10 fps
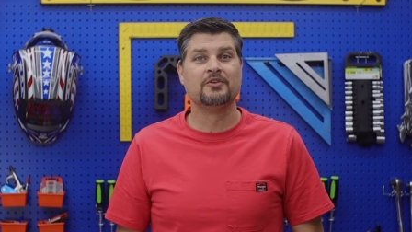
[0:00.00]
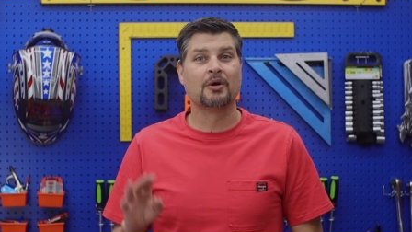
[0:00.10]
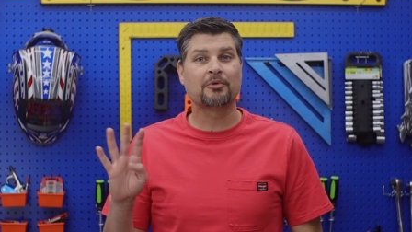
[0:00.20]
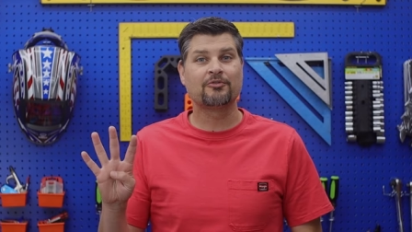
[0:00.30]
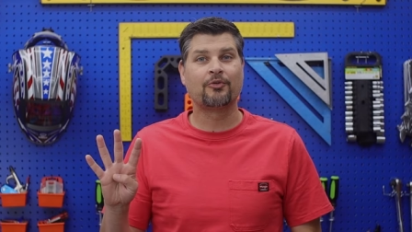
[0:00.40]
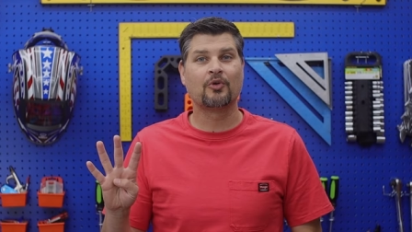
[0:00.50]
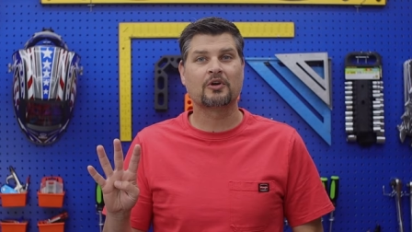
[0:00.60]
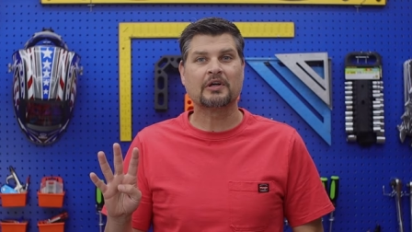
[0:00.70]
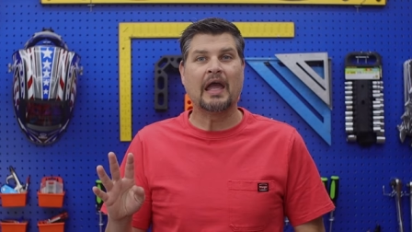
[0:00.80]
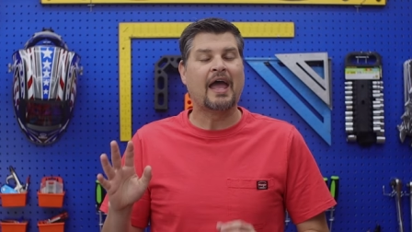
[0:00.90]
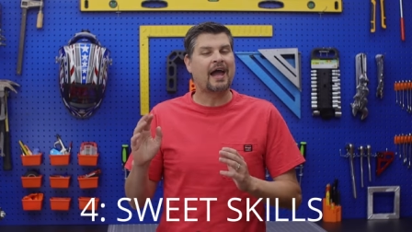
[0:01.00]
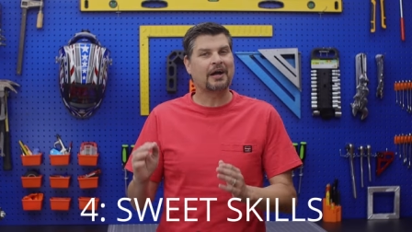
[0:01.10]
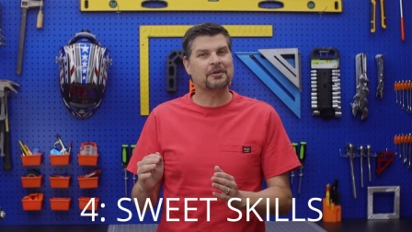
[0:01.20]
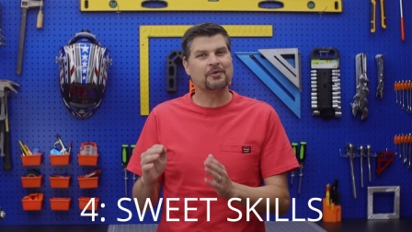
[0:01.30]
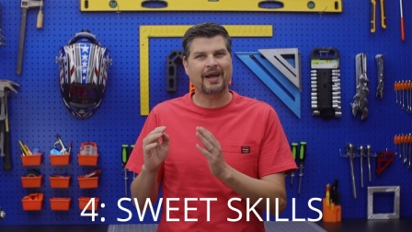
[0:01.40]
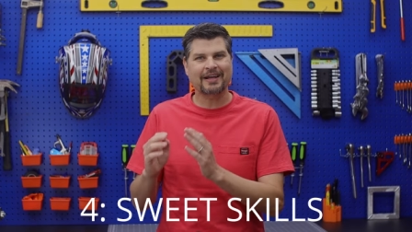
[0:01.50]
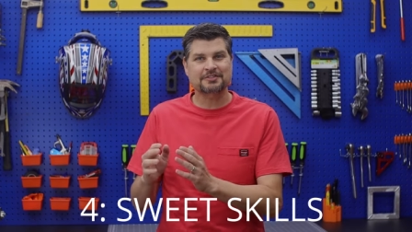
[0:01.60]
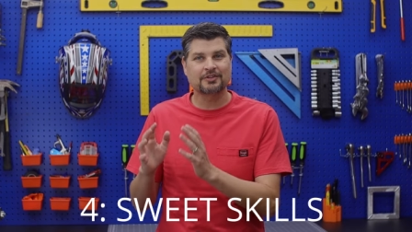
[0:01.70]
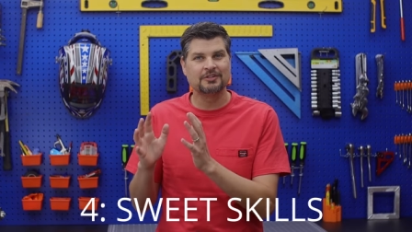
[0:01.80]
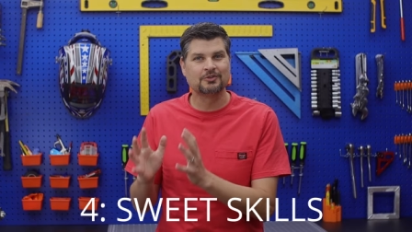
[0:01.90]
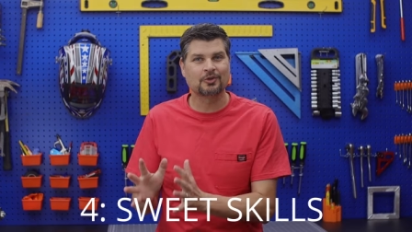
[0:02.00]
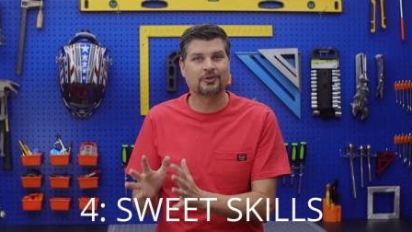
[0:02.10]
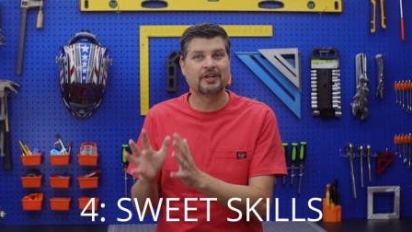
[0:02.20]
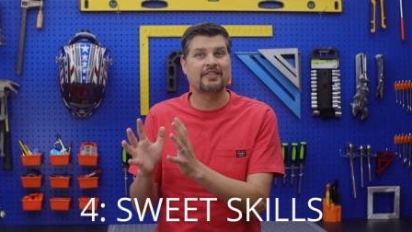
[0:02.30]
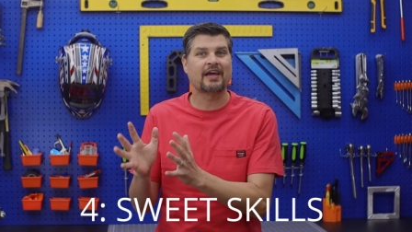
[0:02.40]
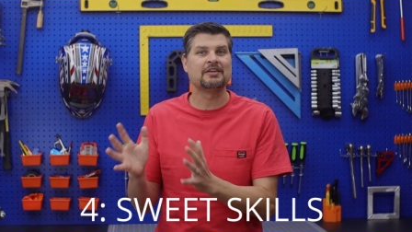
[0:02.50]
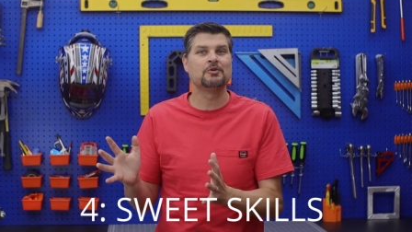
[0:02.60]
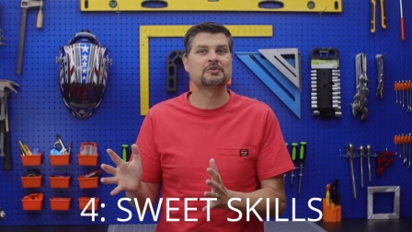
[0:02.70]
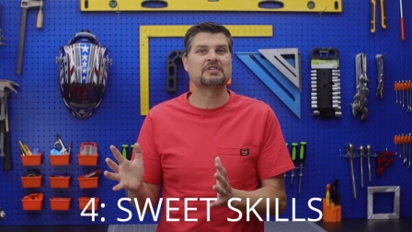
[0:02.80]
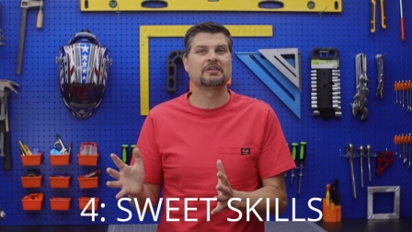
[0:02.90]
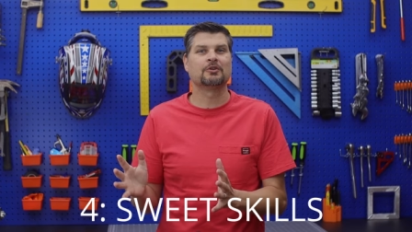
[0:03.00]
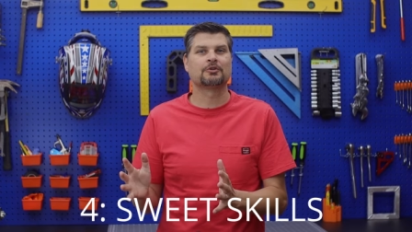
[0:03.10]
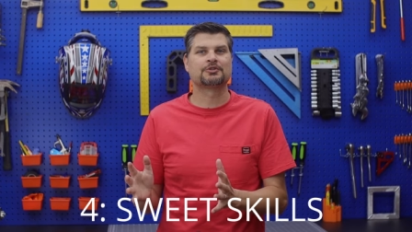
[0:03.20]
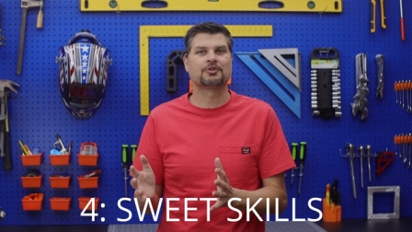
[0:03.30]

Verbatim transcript: Number 4, how do you actually learn that new skill or